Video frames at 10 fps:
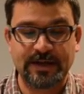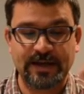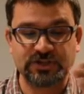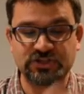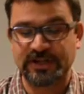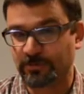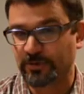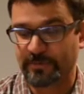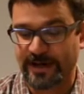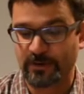and generally
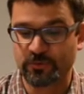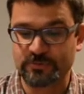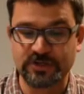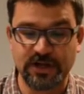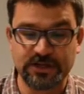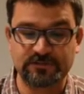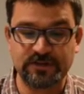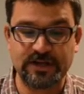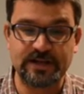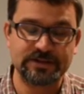the battle group is not
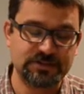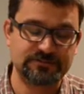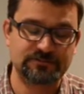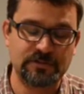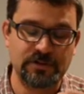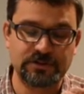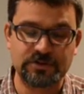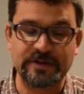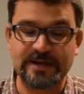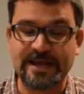
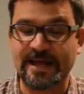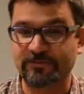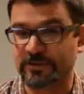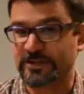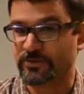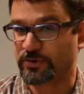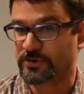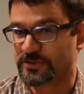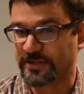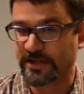committed heavily during
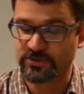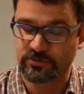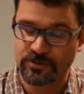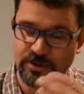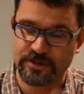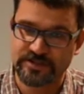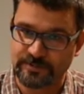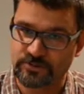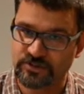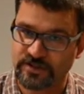this stage. There are
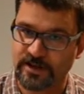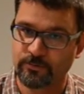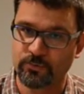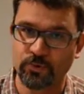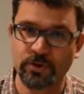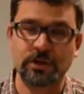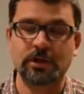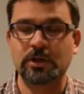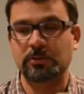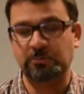exceptions to that rule,
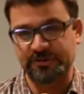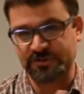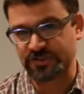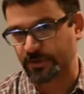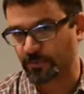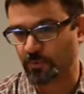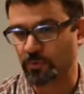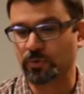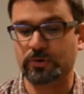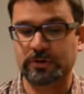but as a general
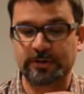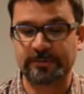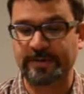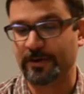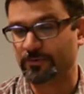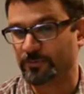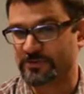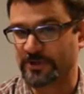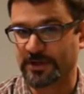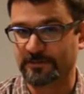rule, the battle group
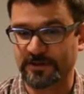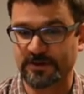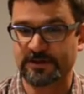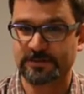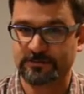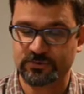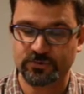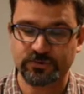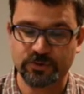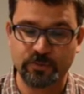is not committed
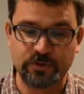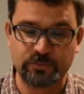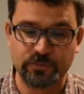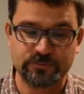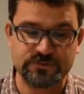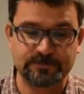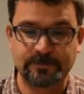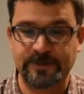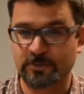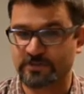during the opening moves.
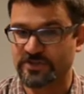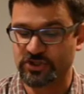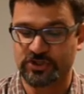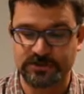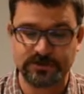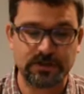They are positioned.